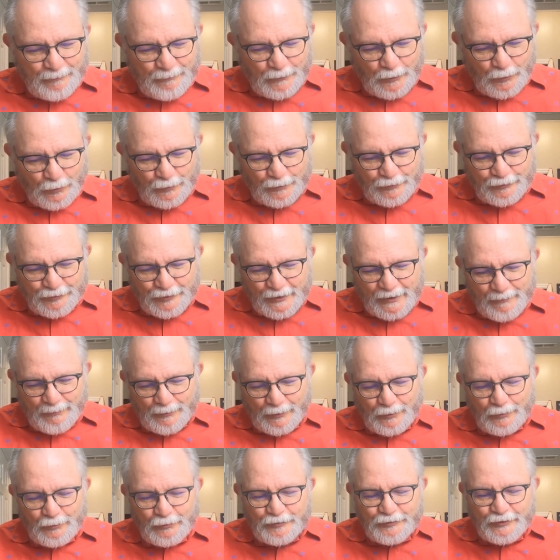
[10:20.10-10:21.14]
whole step,
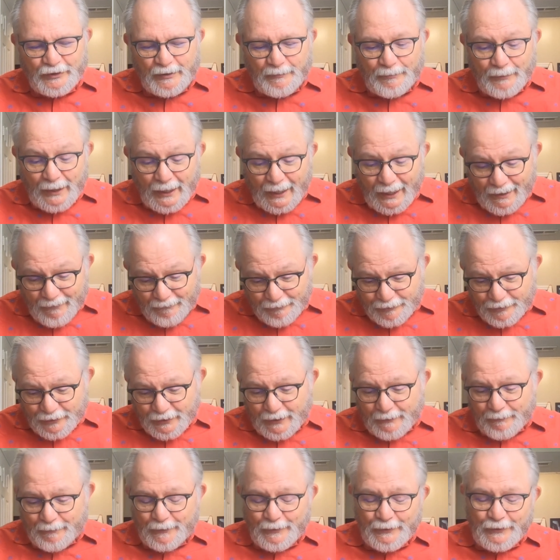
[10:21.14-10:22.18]
whole step, half
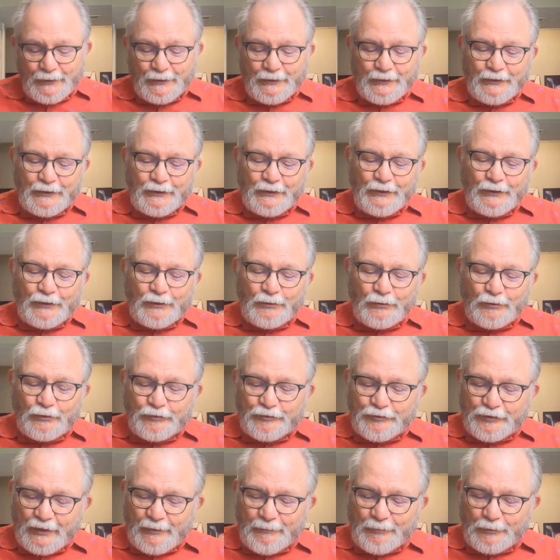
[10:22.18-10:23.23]
step, whole
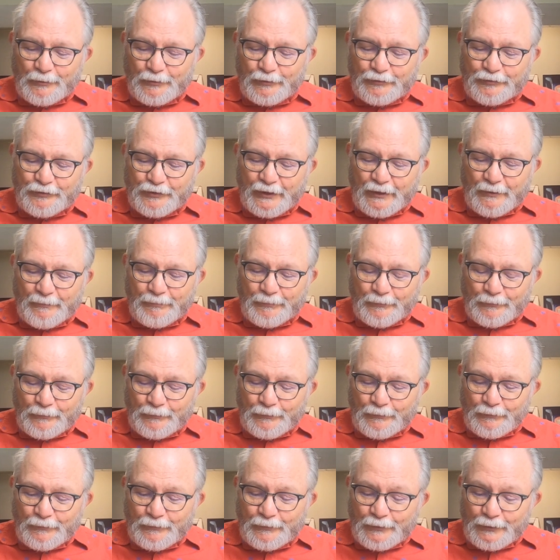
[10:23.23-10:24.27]
step, whole step,
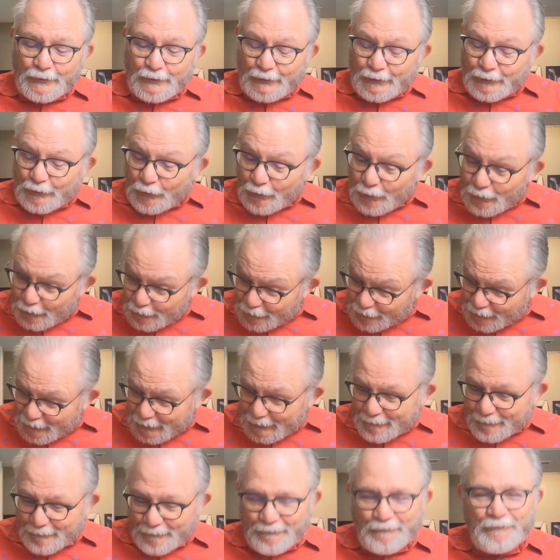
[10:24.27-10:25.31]
whole
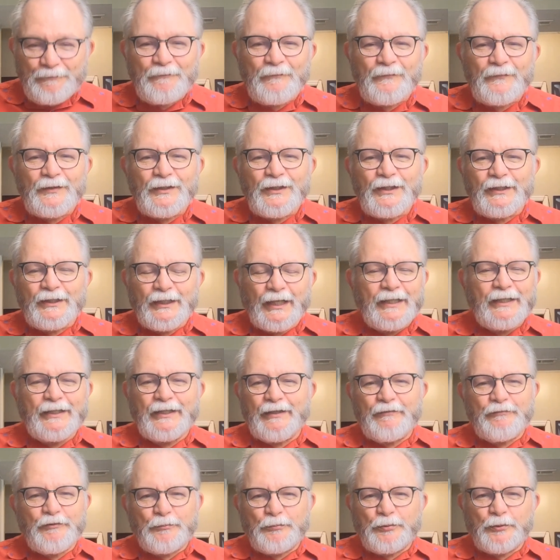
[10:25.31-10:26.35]
step. I didn't
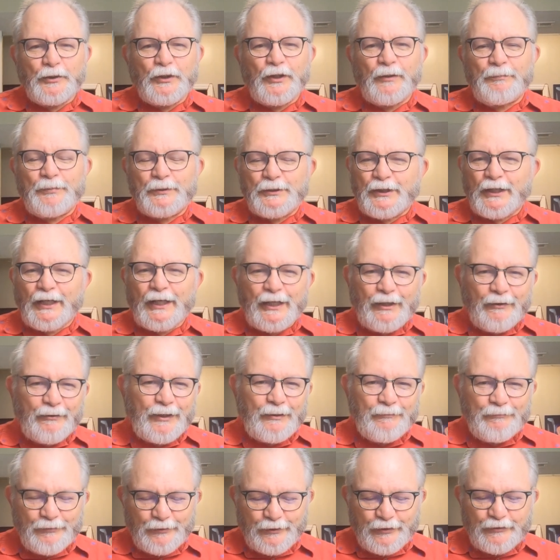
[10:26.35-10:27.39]
even put up a
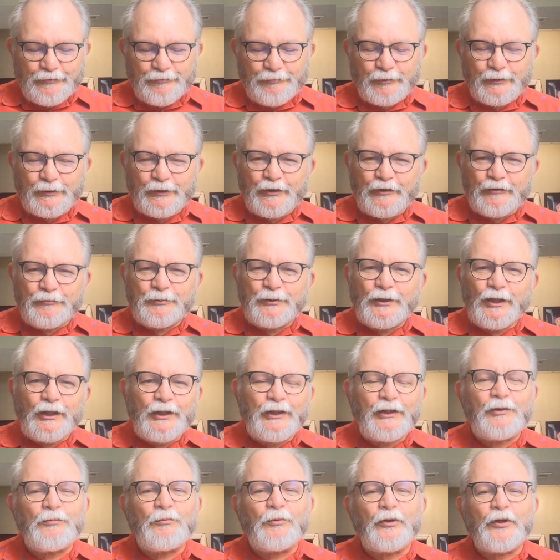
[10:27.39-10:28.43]
diagram for this one because we're not
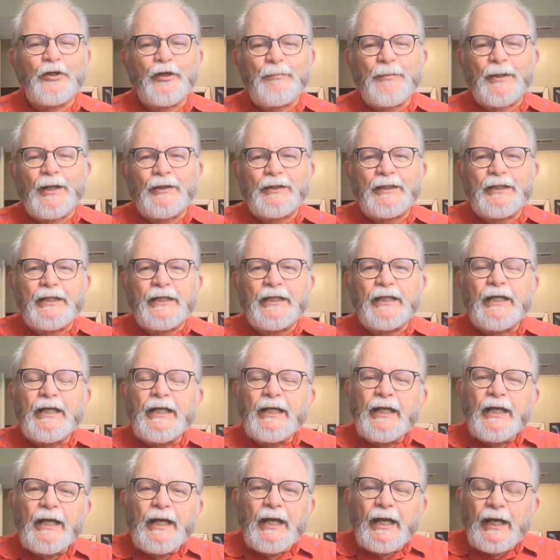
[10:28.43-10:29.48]
going to worry about the
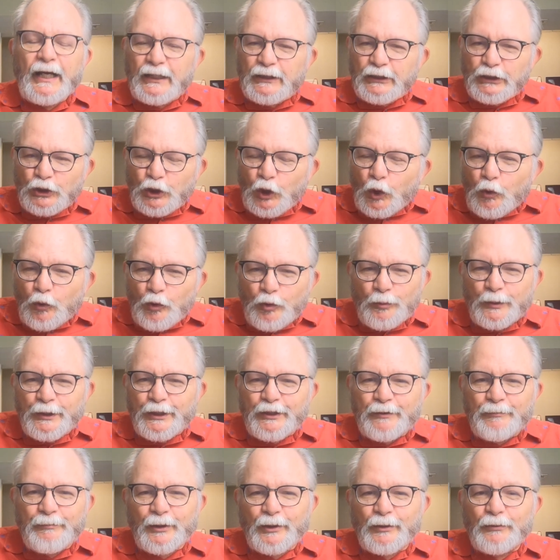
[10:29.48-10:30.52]

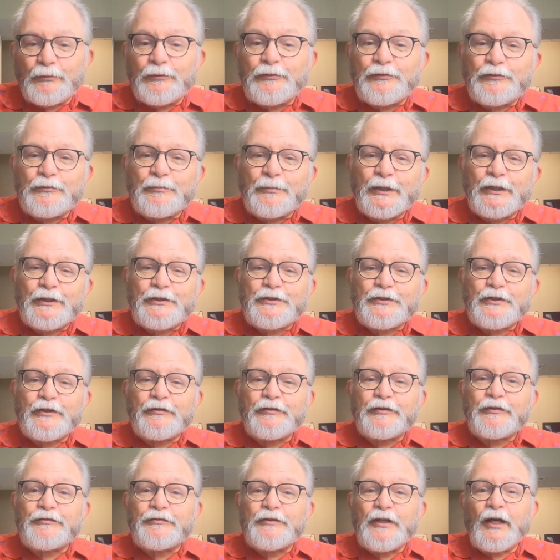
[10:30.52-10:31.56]
Locrian Mode too much because
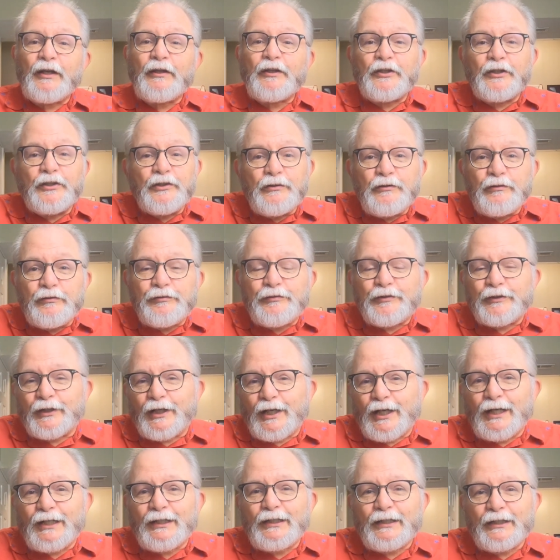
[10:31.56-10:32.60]
it's not used a
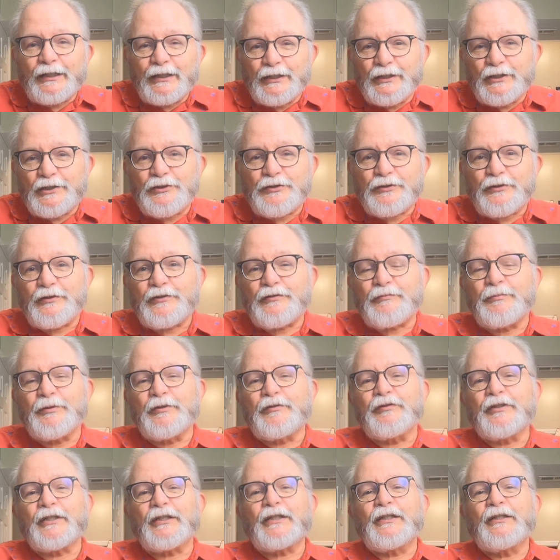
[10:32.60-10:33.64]
lot in church
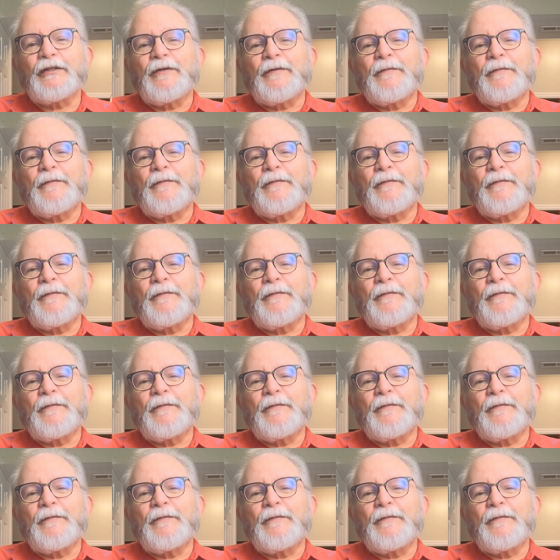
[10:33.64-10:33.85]
music.